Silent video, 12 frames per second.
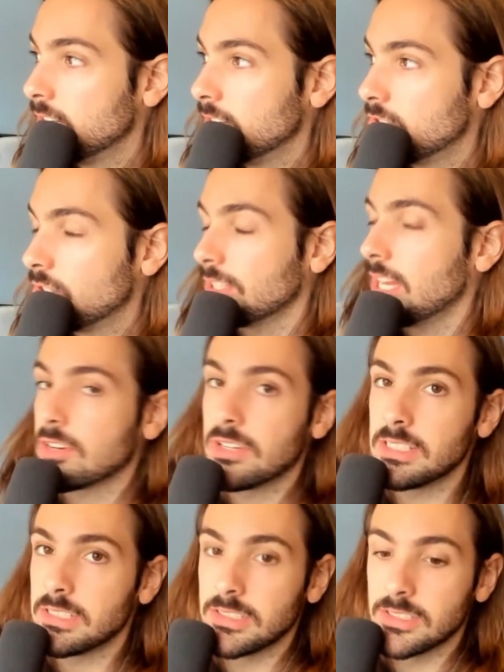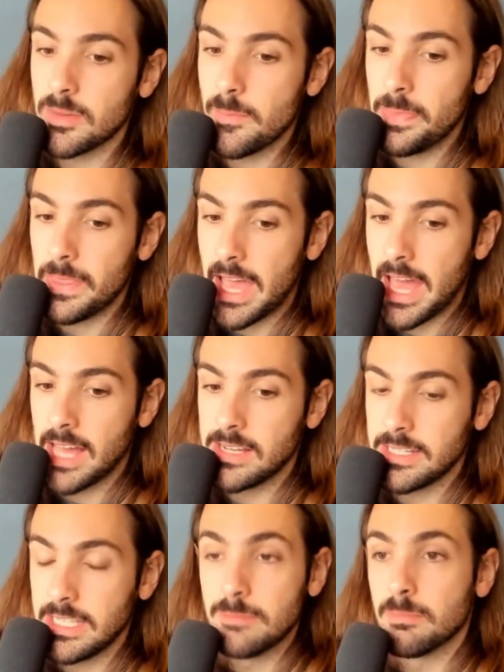took that criticism
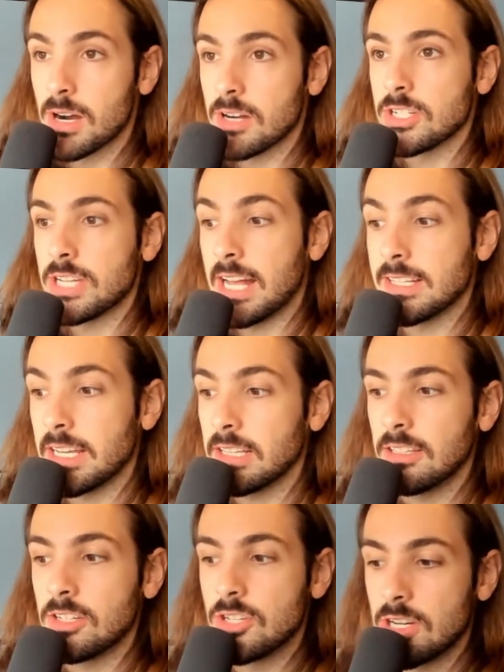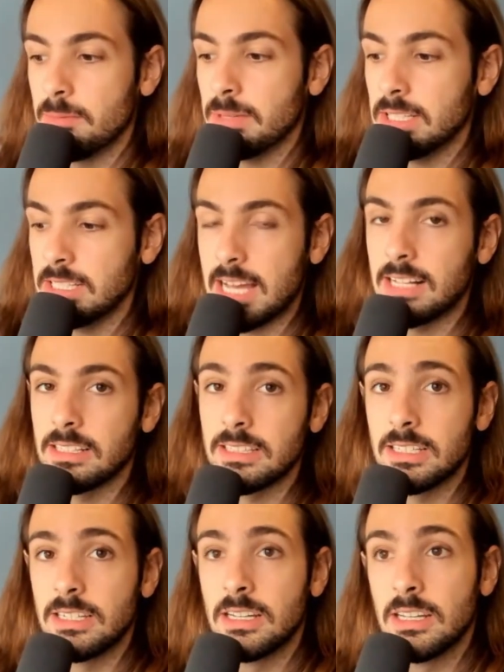and emerged as a legitimately
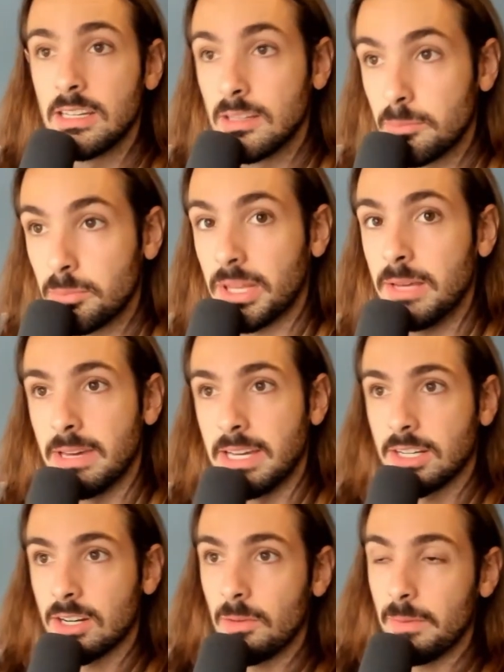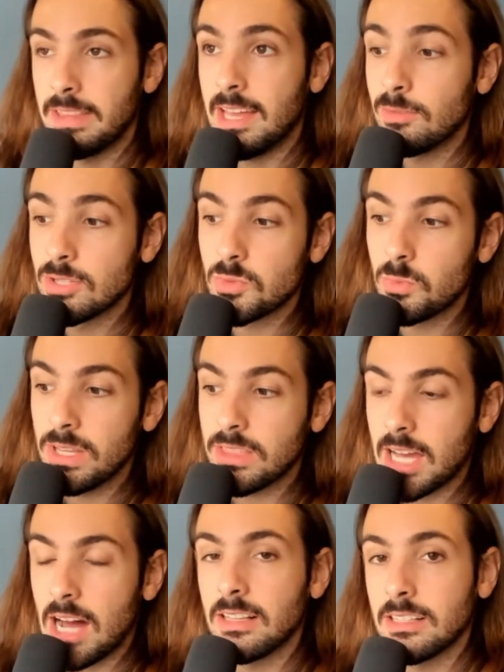talented playmaker. And that was with
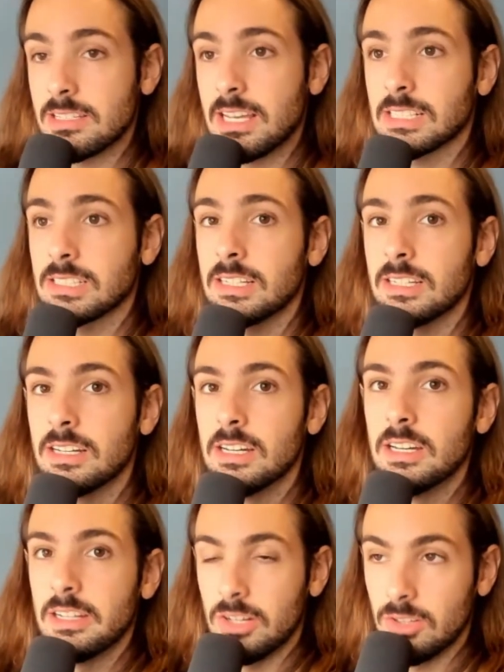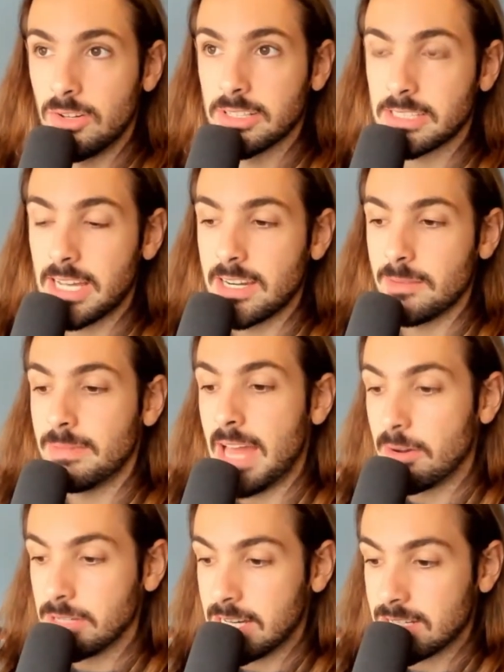Colin Sexton alongside him.
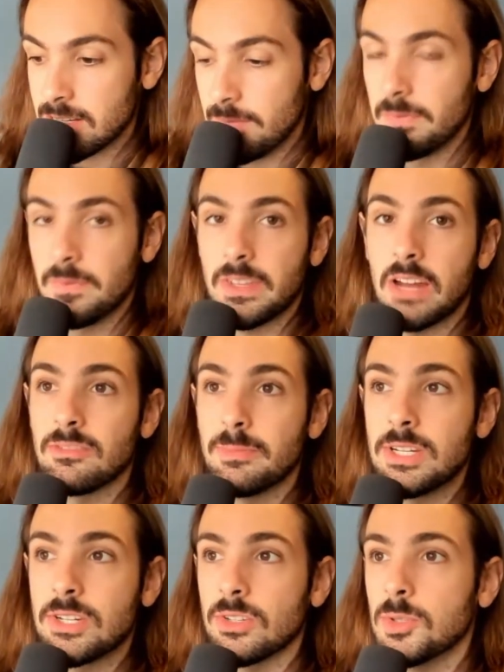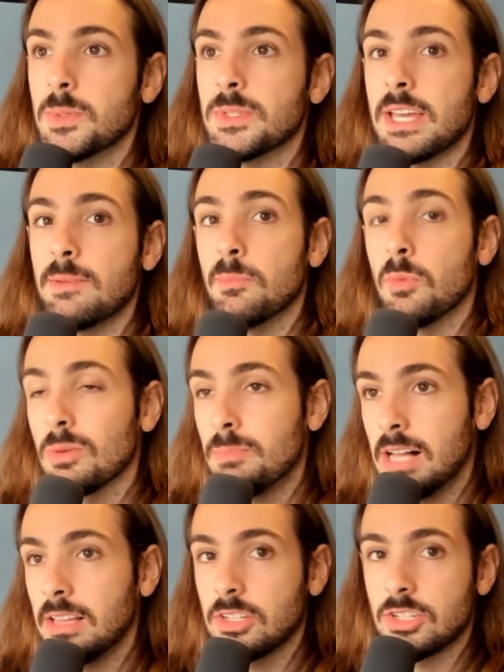Now he has Donovan Mitchell, who is a more
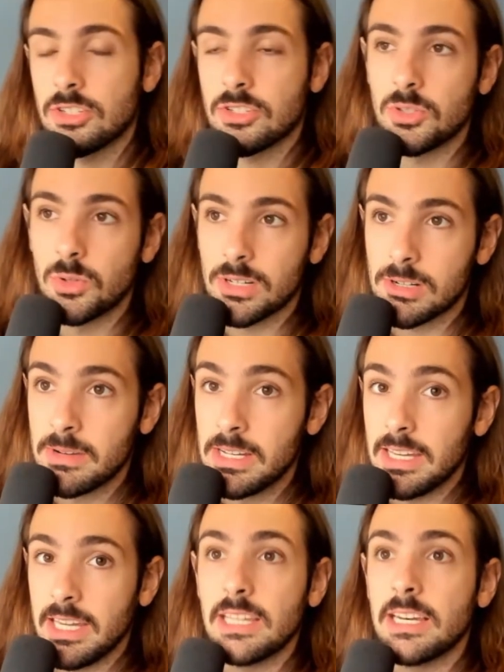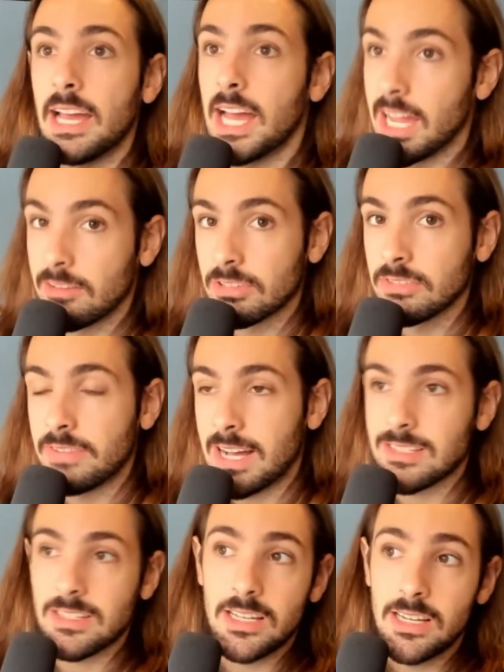polished scorer in every
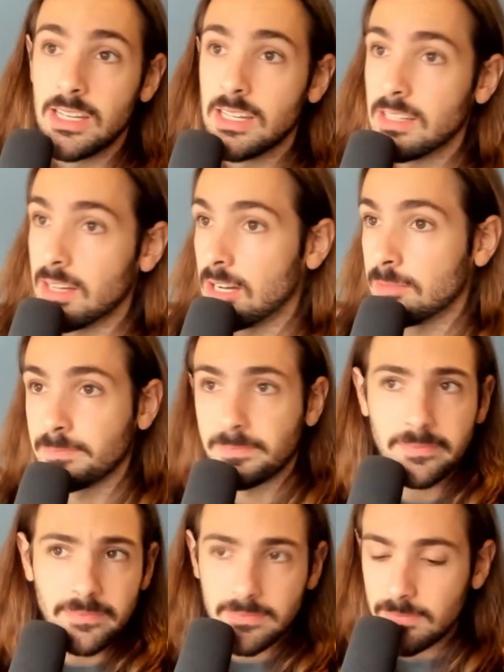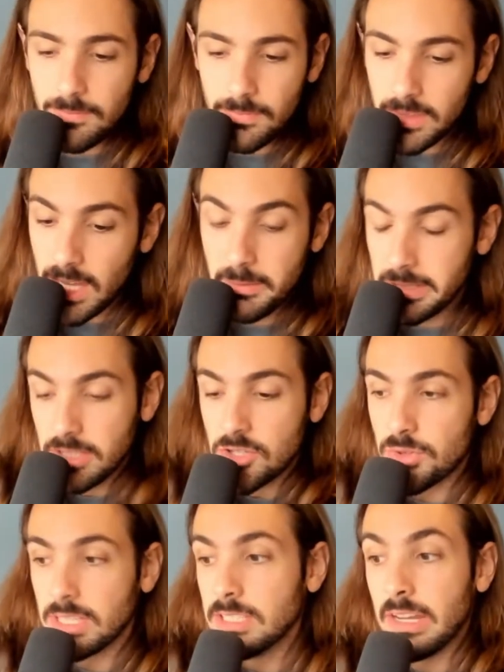facet. I mean, there's
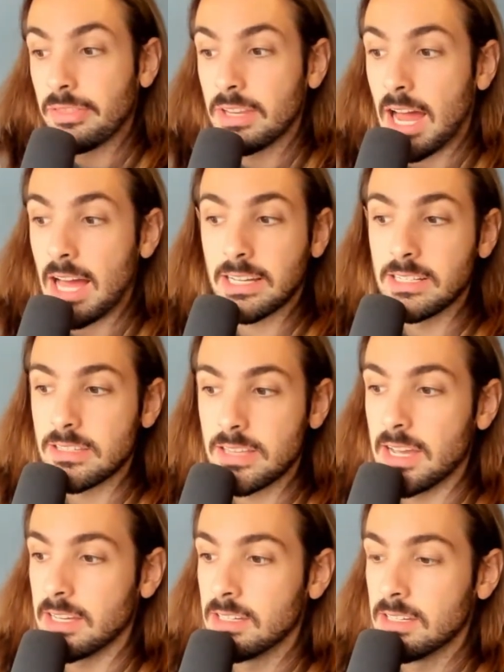really nothing I can say